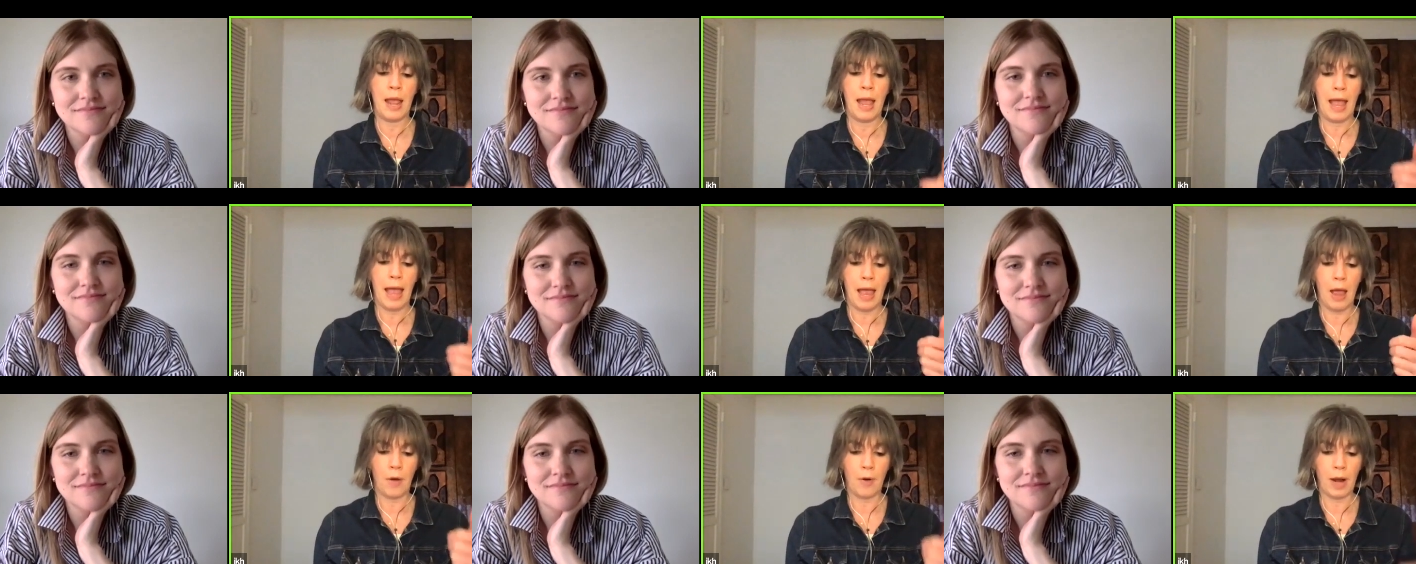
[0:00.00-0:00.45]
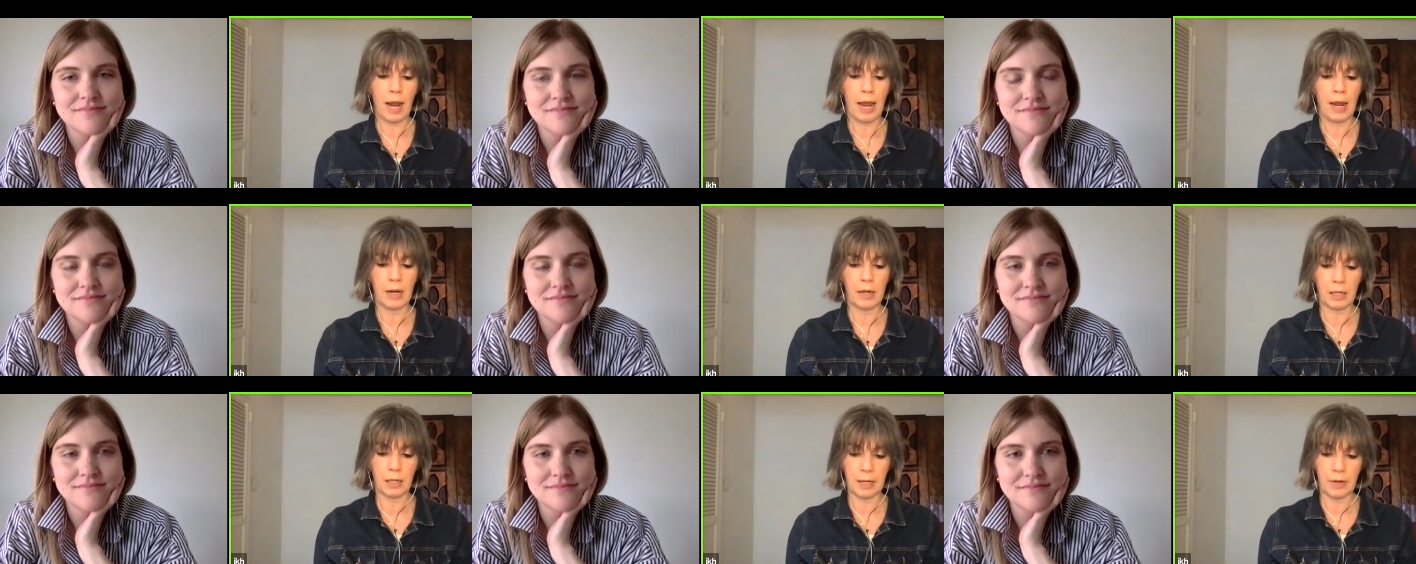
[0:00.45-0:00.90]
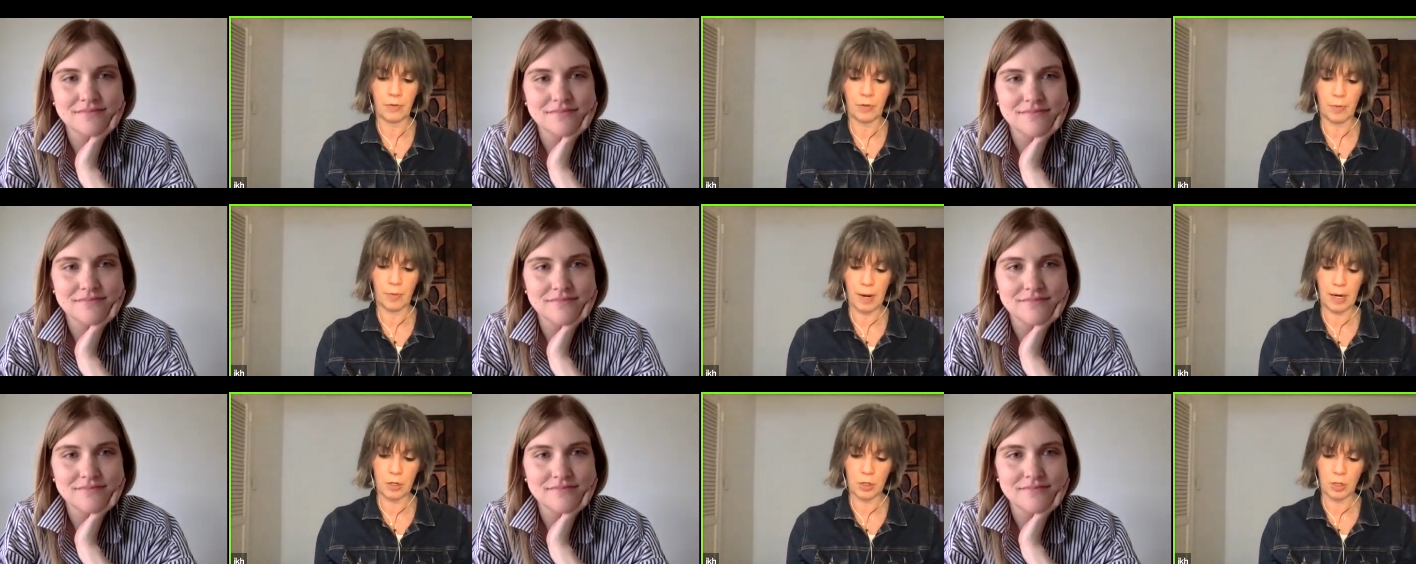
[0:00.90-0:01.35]
Speaker 1: how to handle
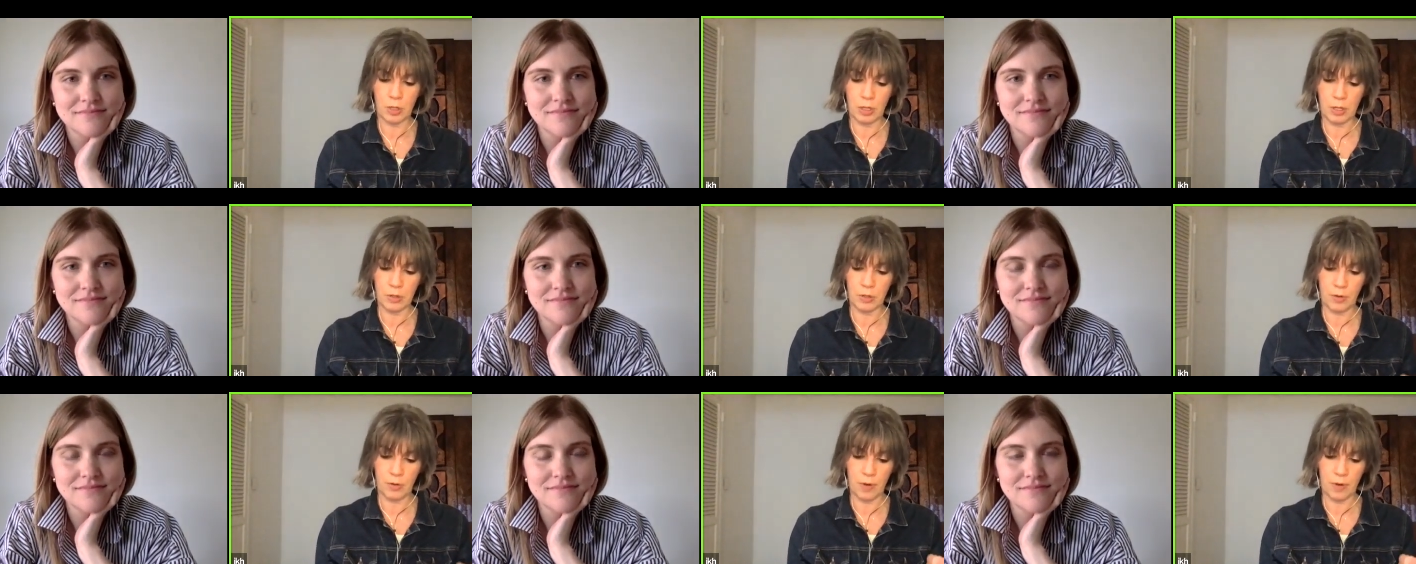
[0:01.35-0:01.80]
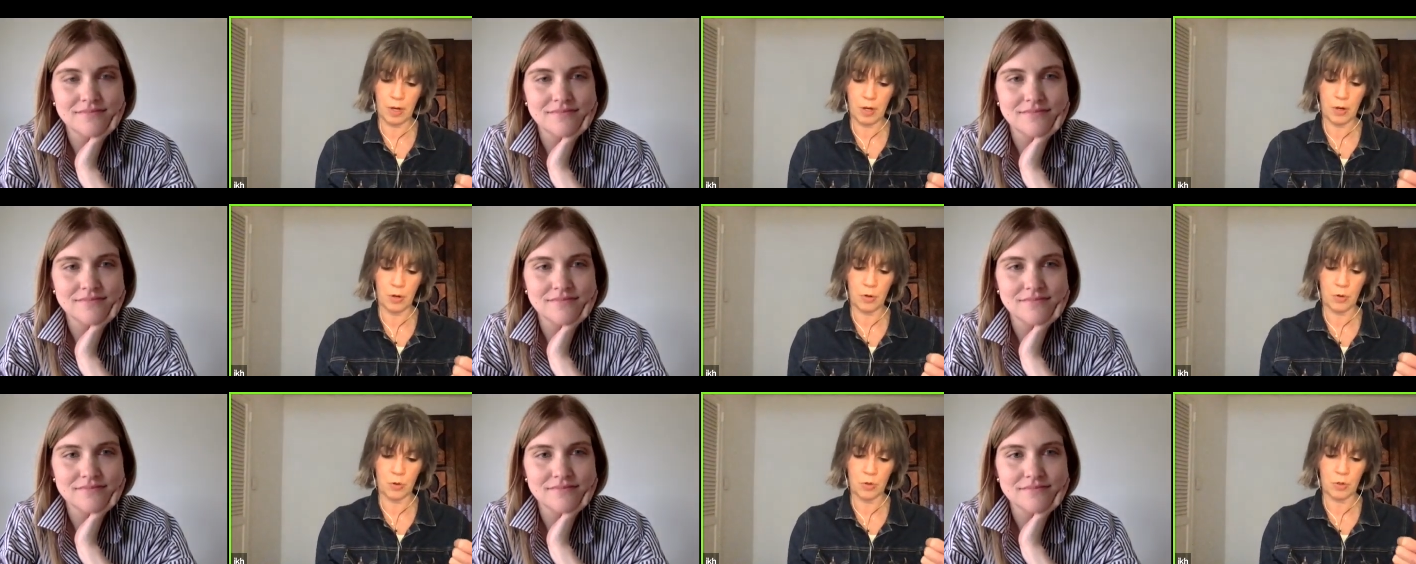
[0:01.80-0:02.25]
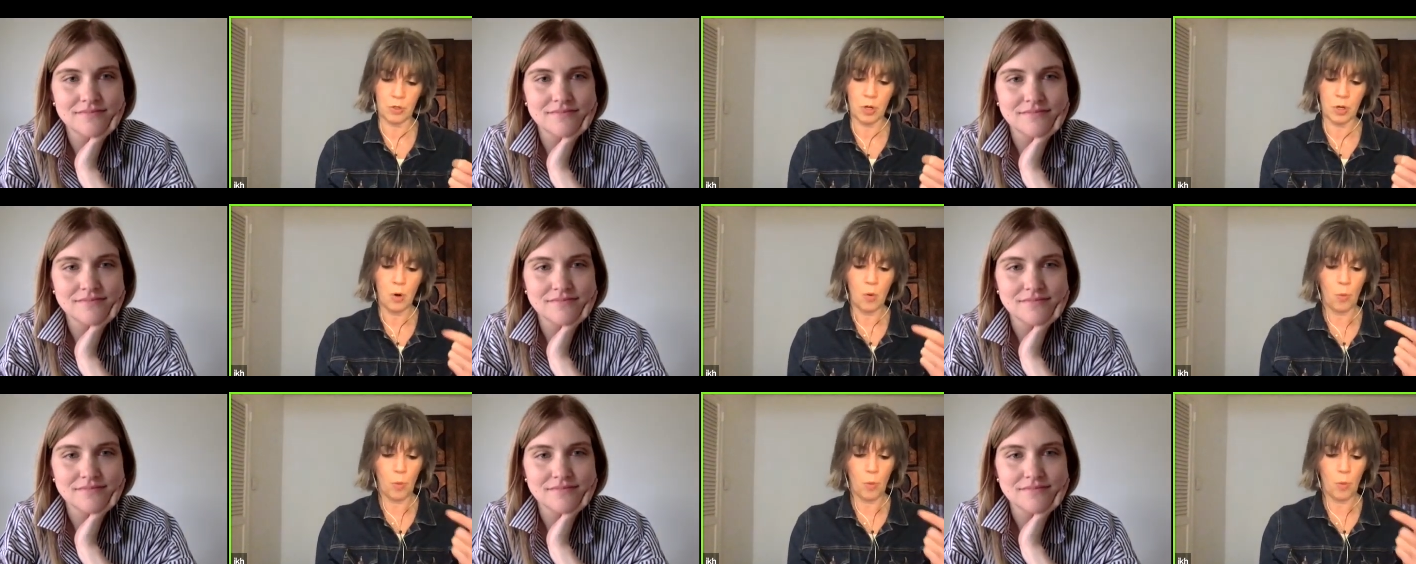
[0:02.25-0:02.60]
informational interviews,